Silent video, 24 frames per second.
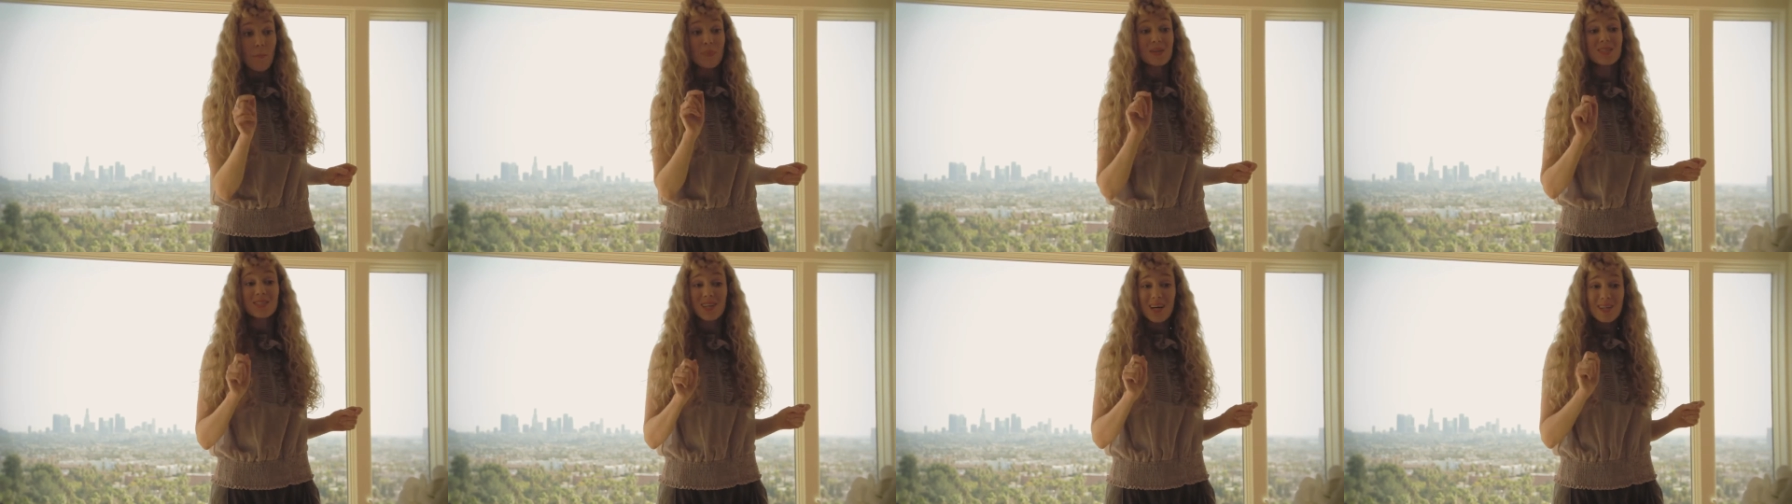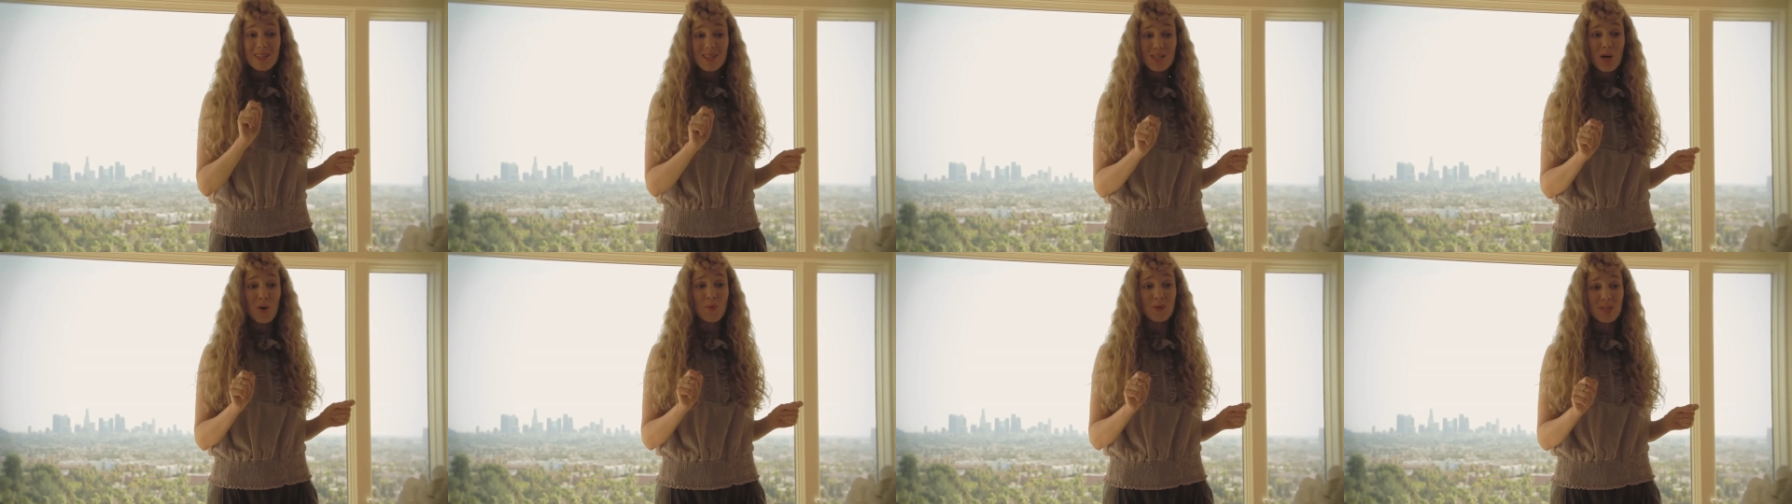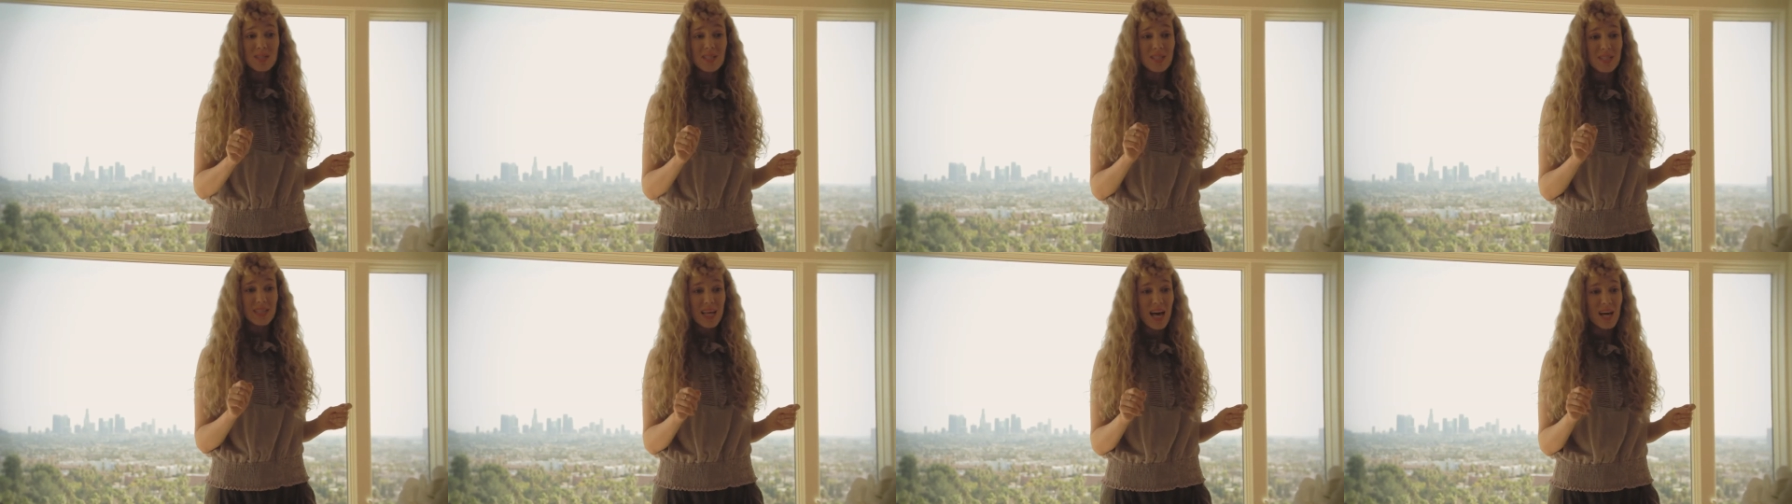but does so
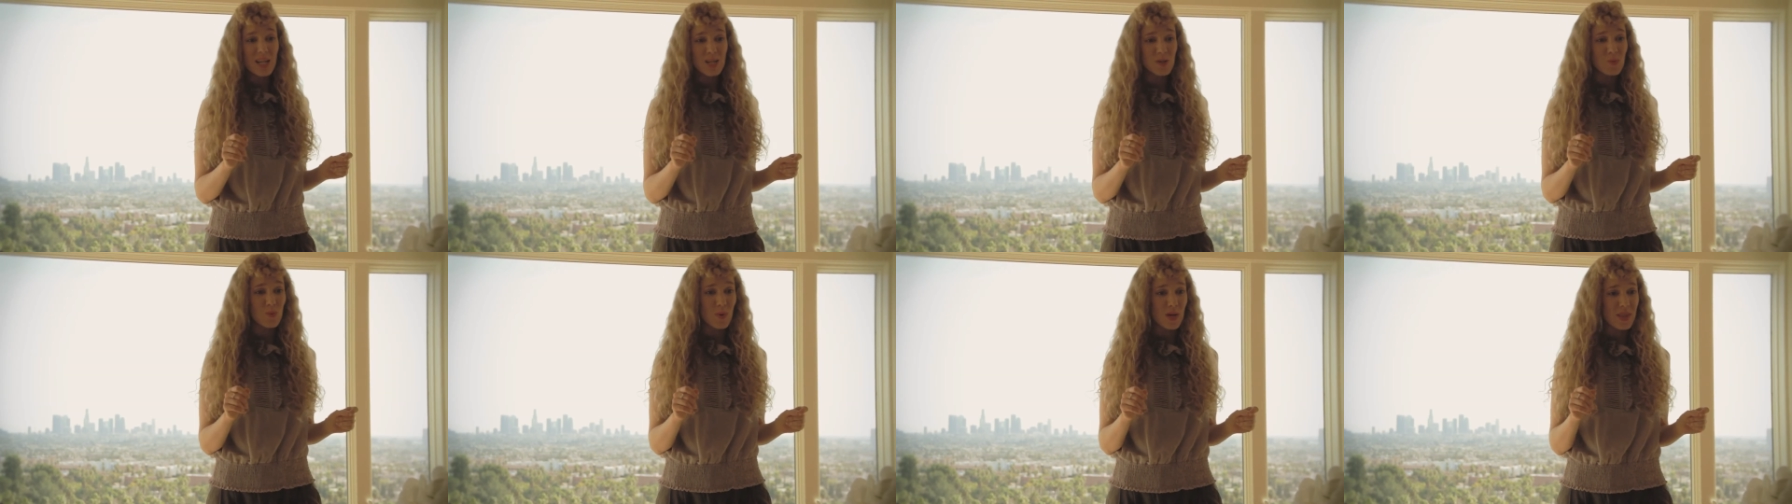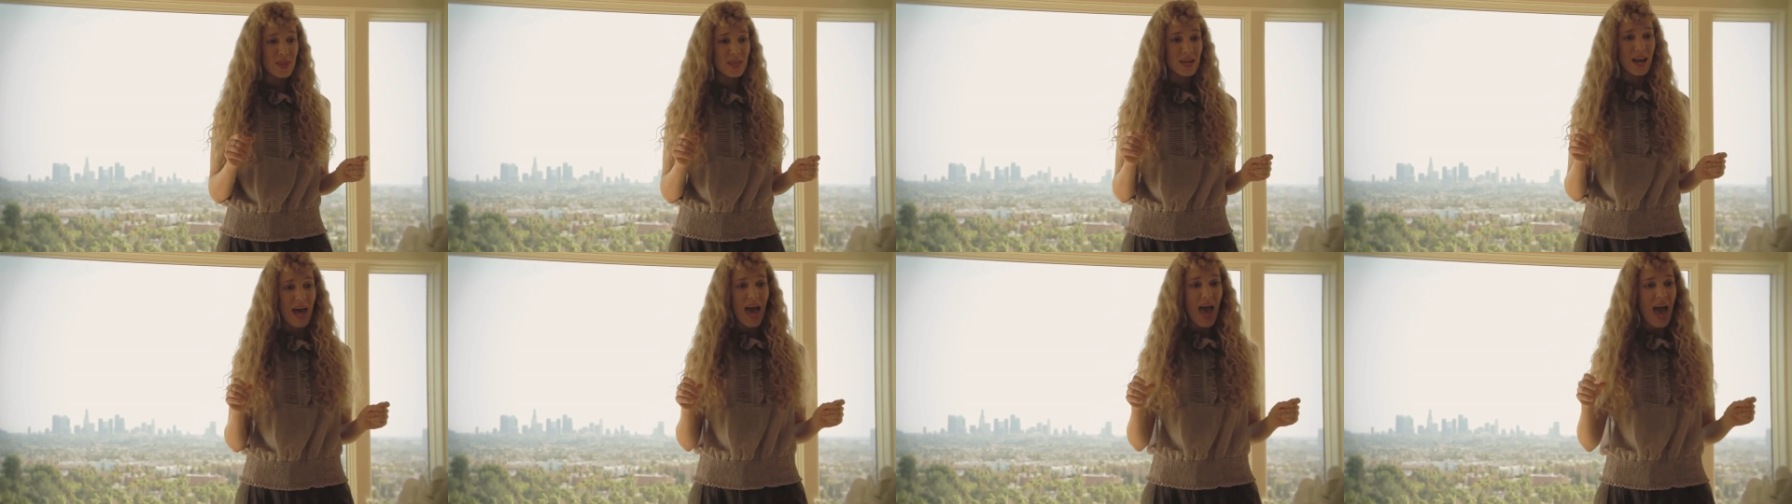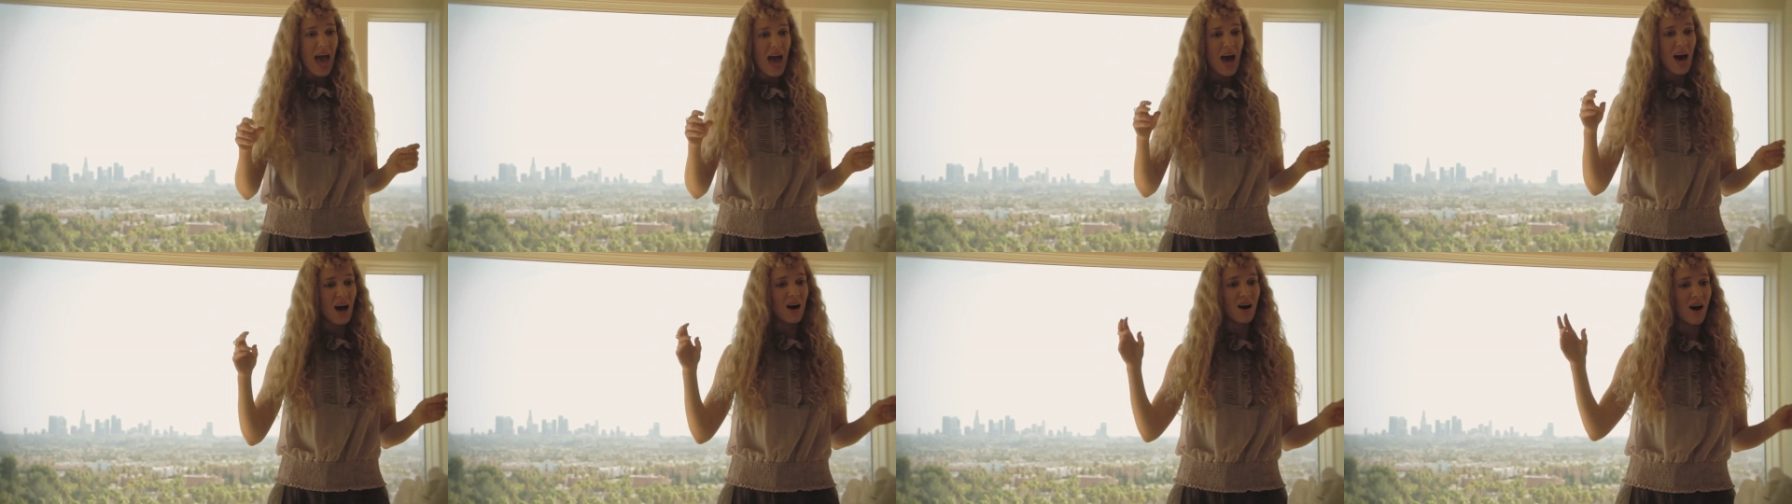instead with an
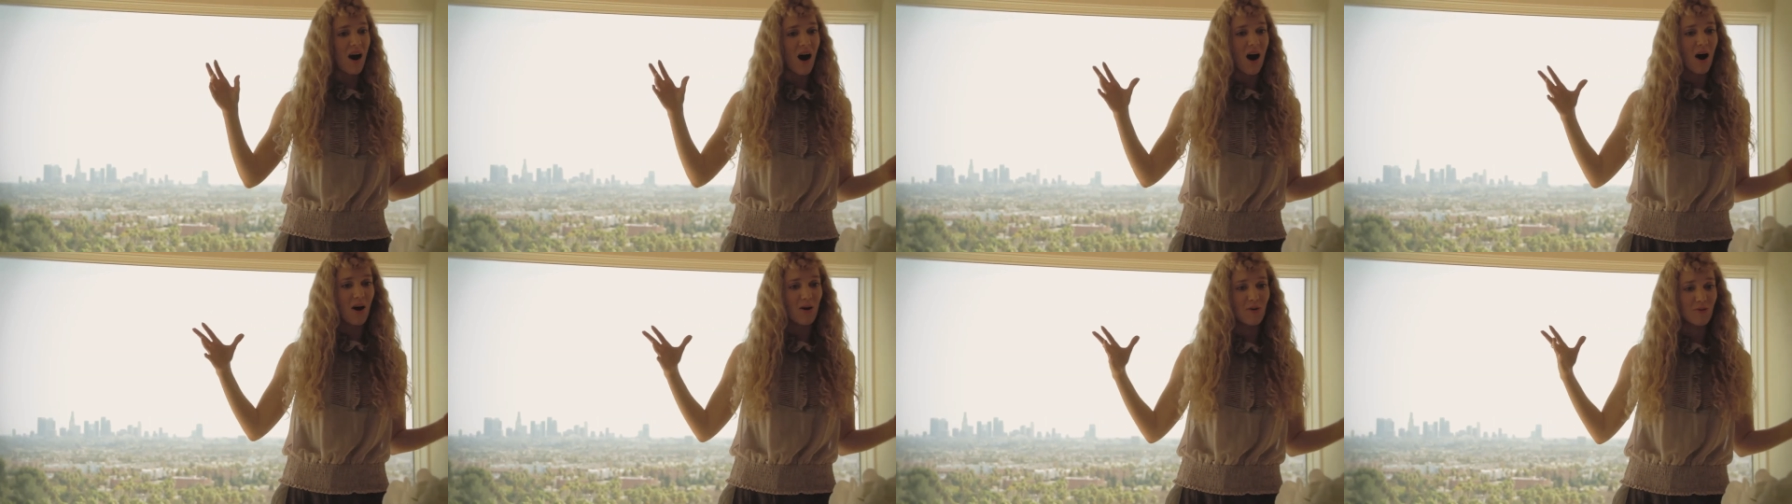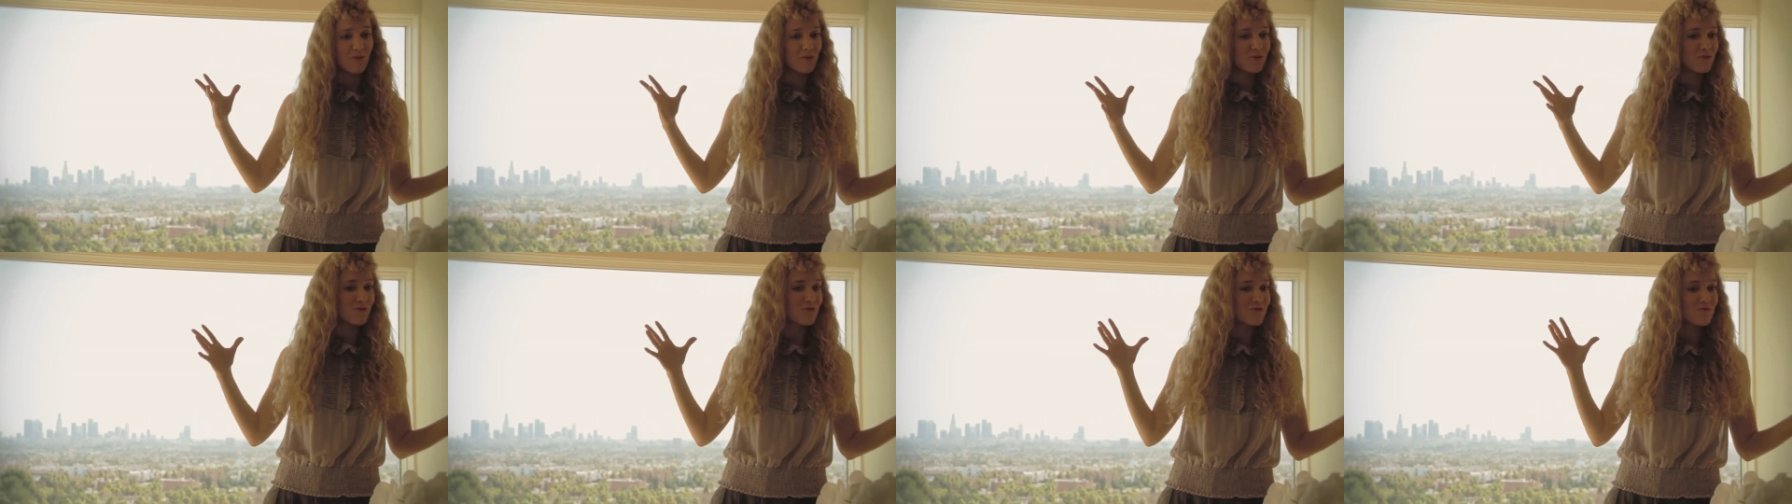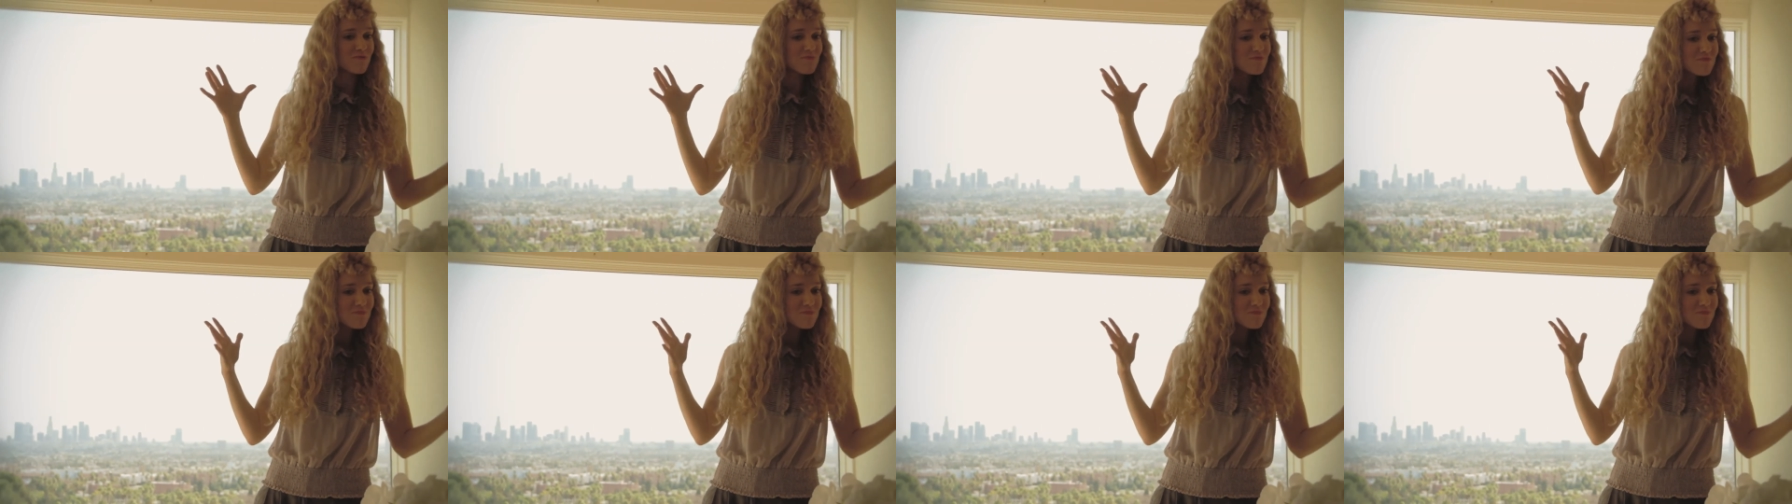air of